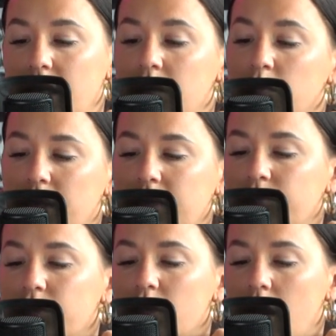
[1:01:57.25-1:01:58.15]
and waiting
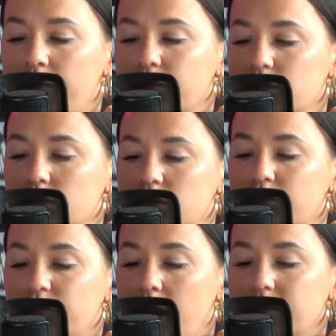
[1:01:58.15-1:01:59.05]
for the officers to
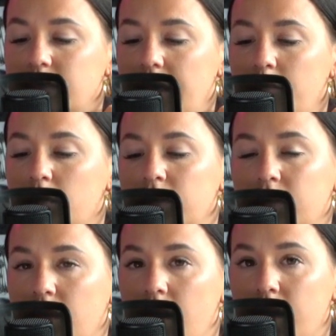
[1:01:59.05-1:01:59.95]
find him with a
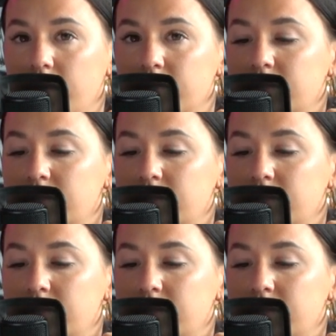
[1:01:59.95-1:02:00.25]
gun